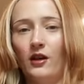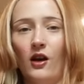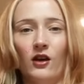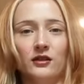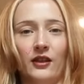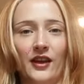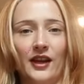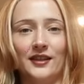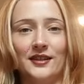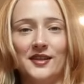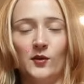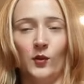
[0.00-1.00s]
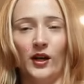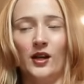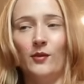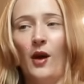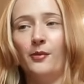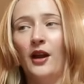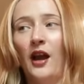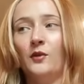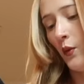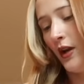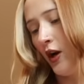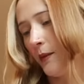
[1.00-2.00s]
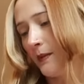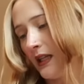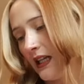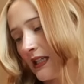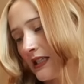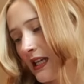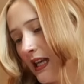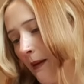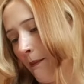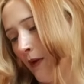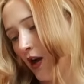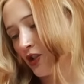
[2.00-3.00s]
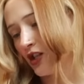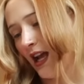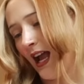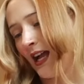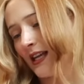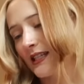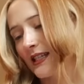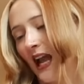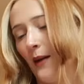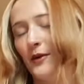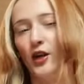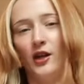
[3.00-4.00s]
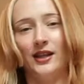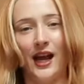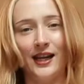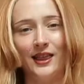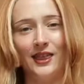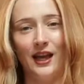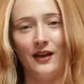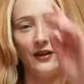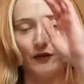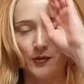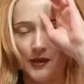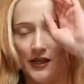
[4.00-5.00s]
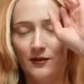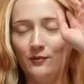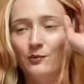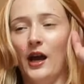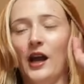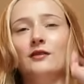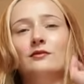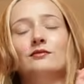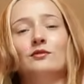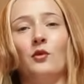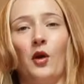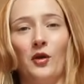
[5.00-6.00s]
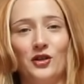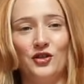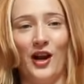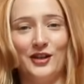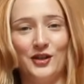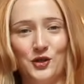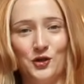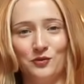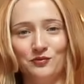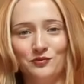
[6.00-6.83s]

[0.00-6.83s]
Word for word: all the things, and we're gonna bop around. We are meeting to get matcha at Cabin on 9th. I've never been, but we're gonna try a new